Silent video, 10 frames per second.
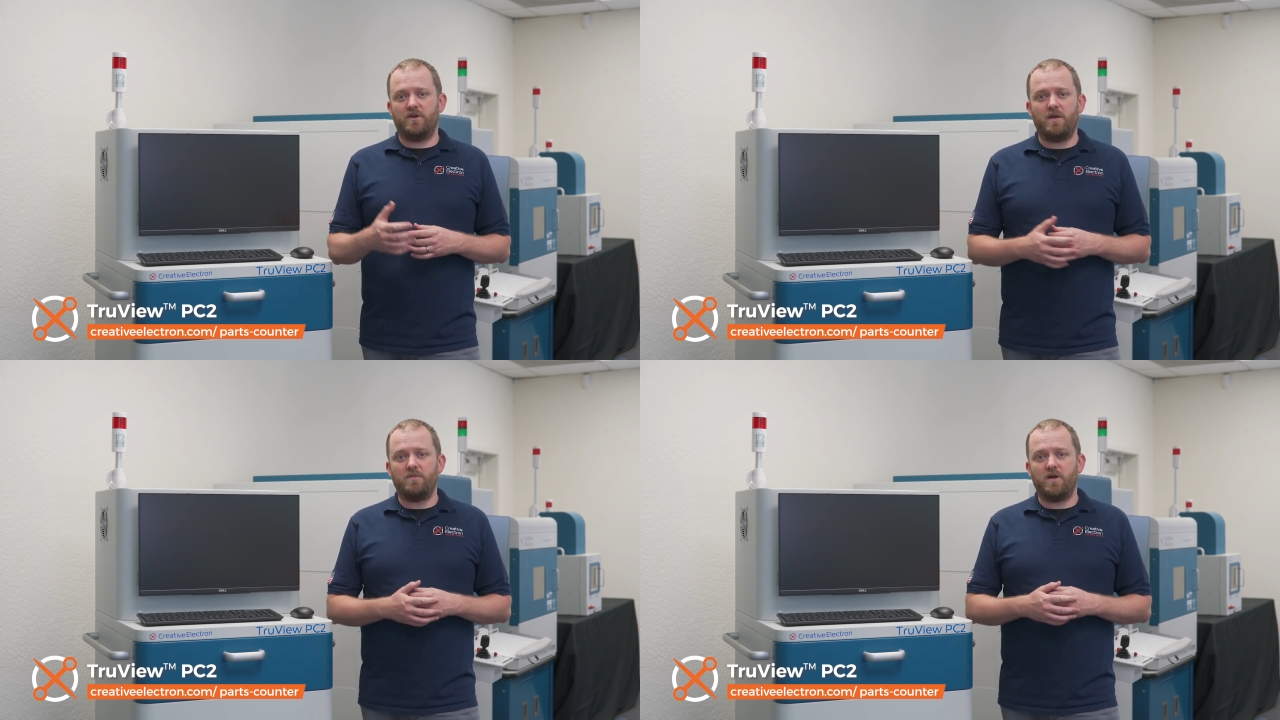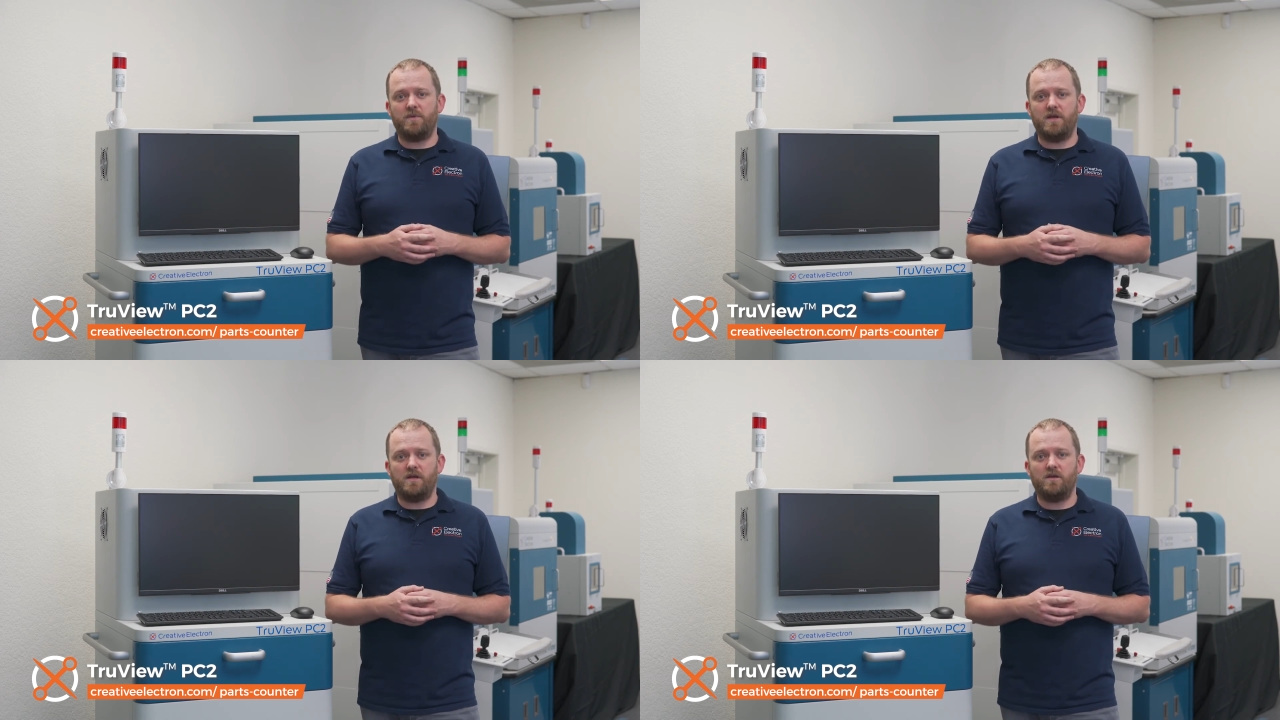your
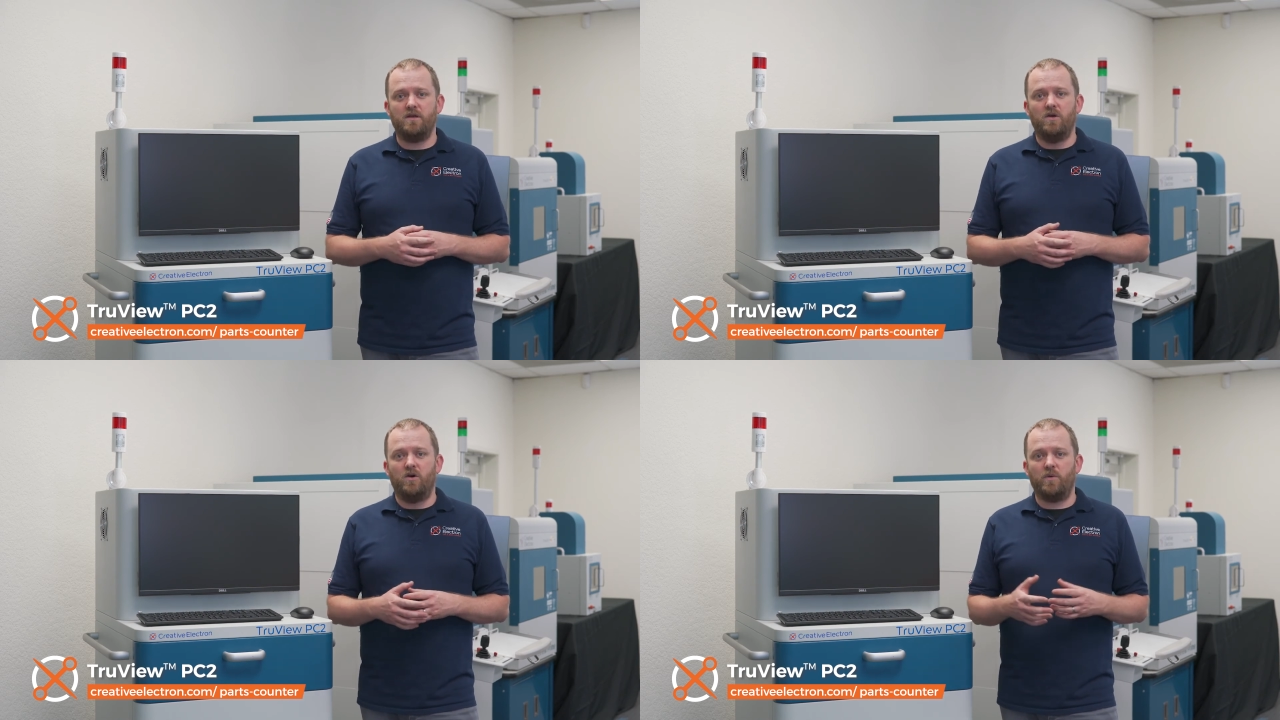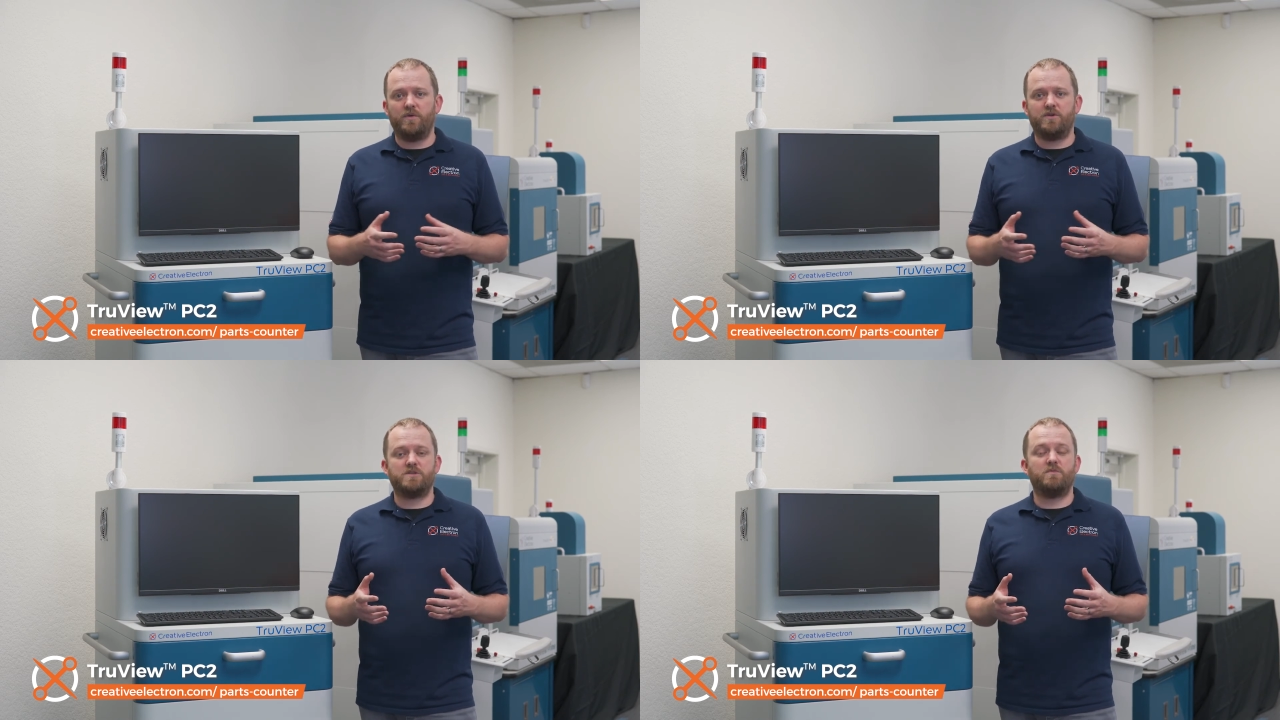MRP or
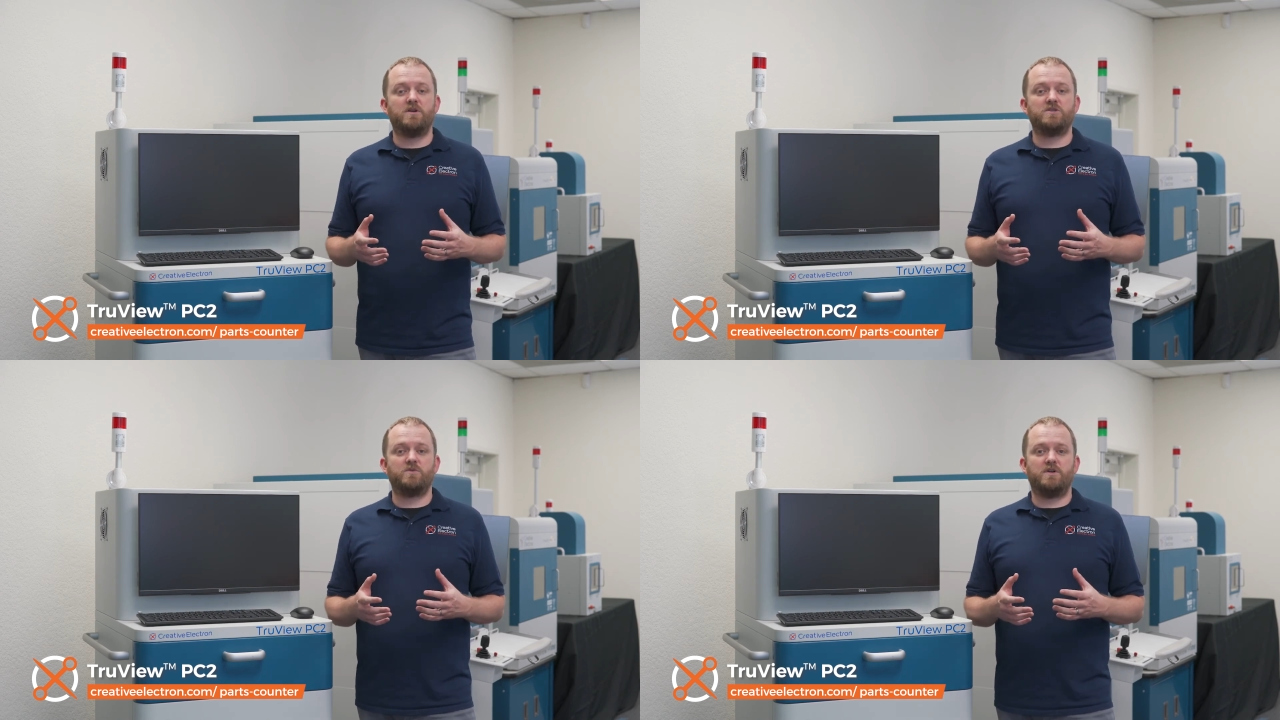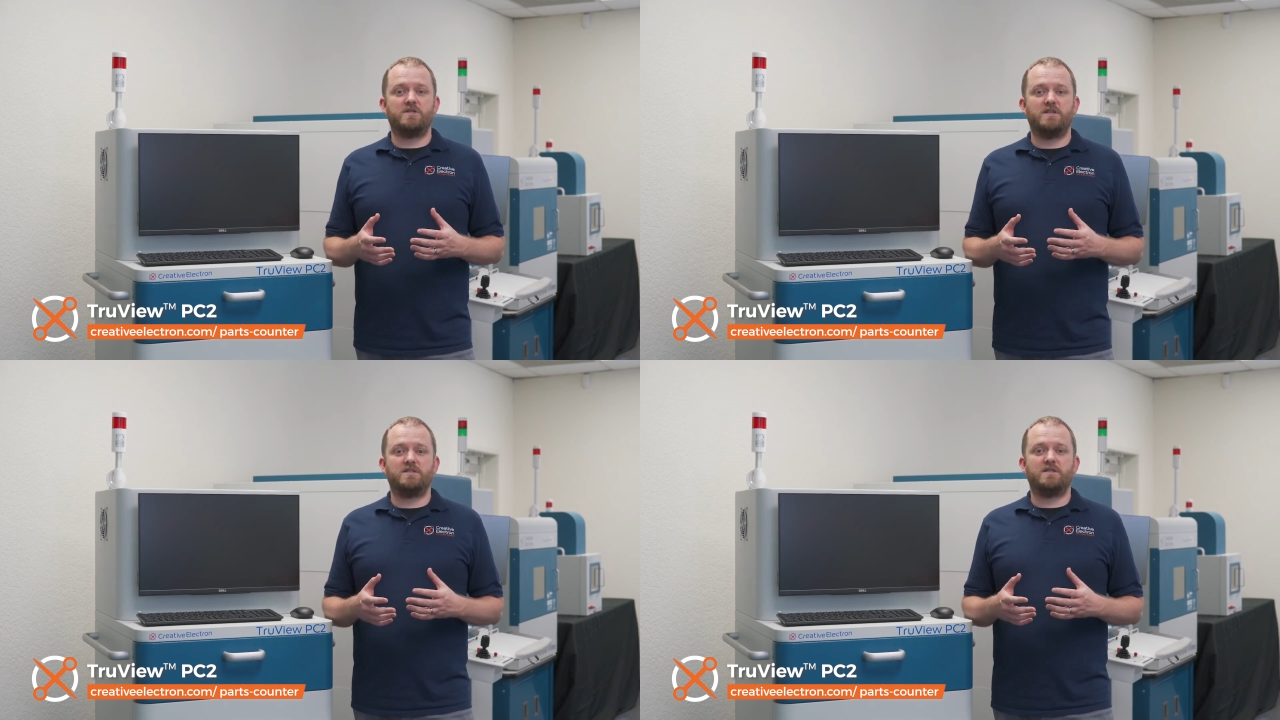with your smart storage
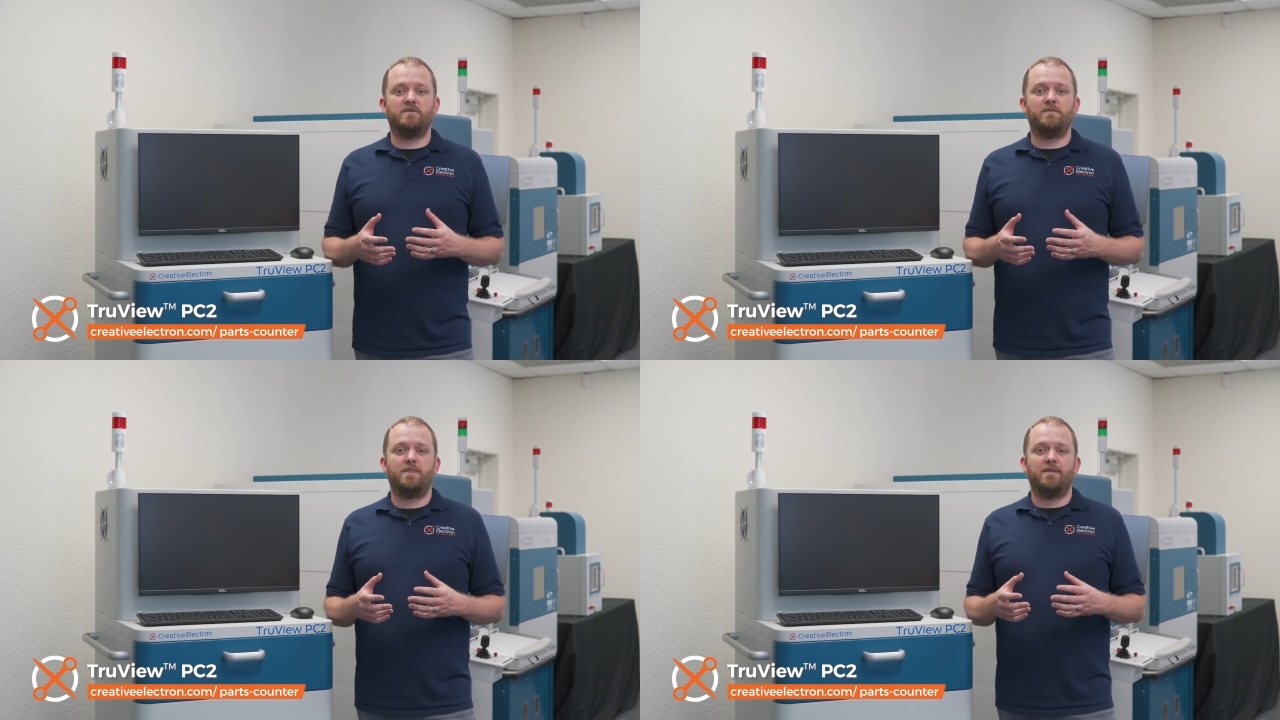system